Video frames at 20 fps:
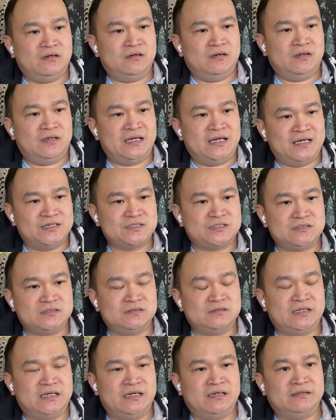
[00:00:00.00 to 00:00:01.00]

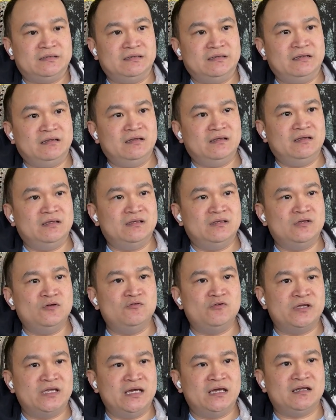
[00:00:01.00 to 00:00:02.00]
hassle, and
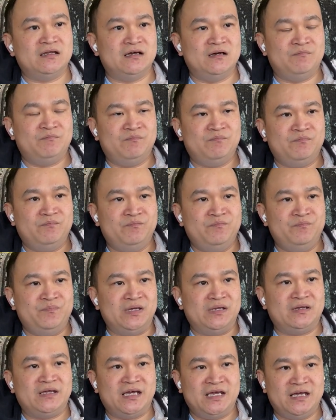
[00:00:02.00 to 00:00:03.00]
you get a
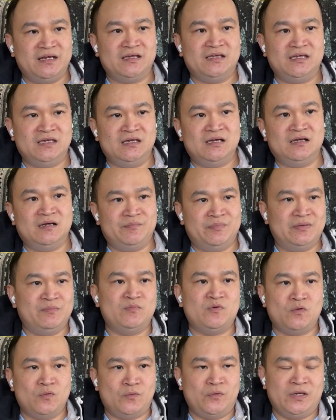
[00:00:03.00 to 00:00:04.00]
bit headachy a bit
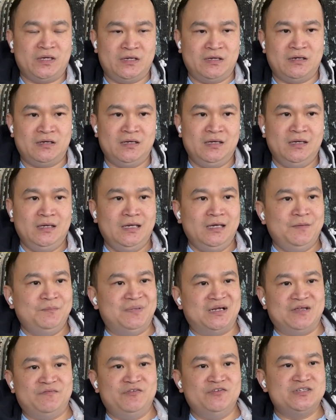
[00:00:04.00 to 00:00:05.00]
more quicker.
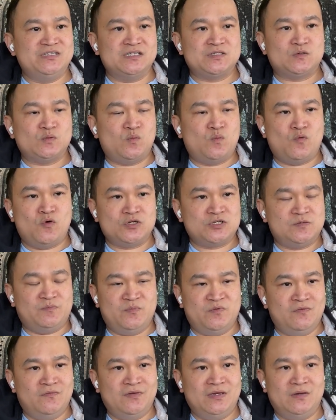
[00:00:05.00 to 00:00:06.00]
But if you just watch a
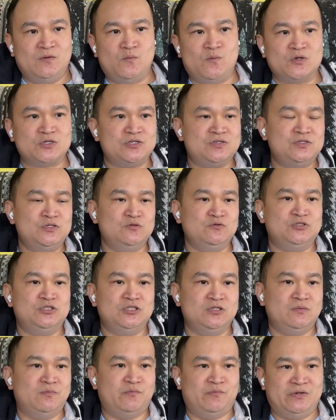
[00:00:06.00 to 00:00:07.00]
movie, watch
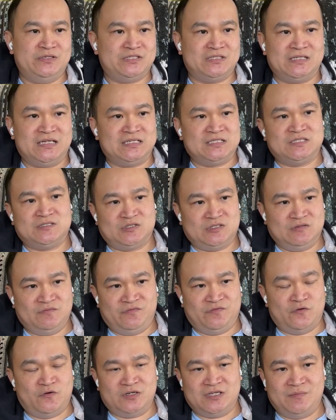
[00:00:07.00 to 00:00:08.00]
YouTube, which lasts
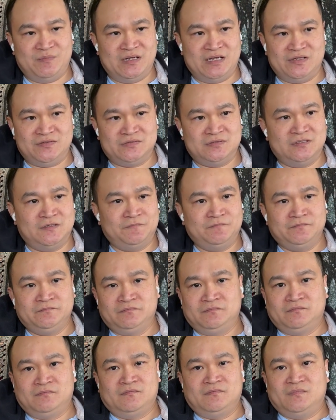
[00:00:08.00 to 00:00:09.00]
40 minutes,
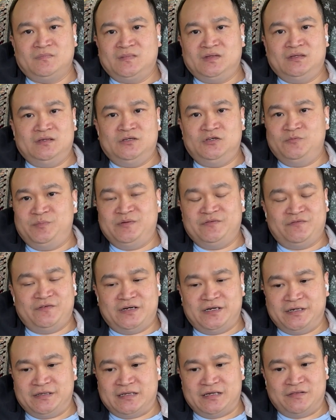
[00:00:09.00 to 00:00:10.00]
you'll be
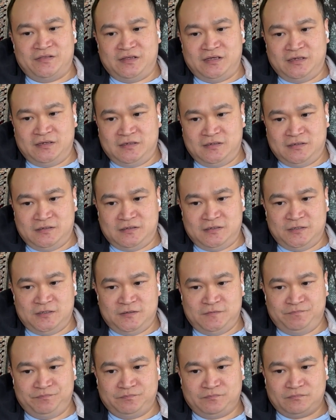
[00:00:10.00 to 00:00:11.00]
fine, I think.
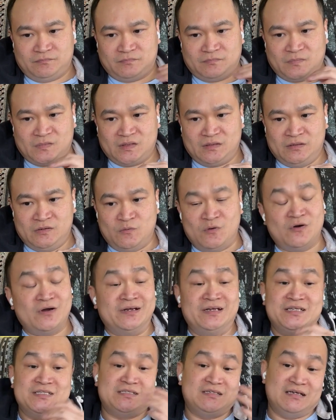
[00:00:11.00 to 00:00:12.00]
Or at
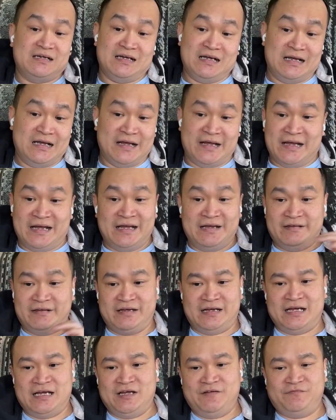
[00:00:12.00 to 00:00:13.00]
least I
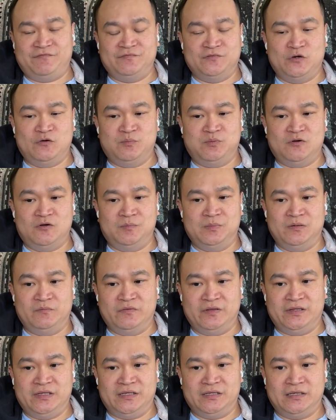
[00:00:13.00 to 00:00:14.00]
have no problem
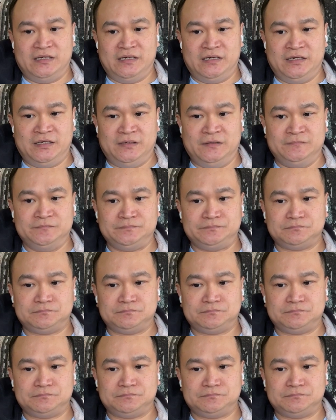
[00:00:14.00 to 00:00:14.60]
with it. And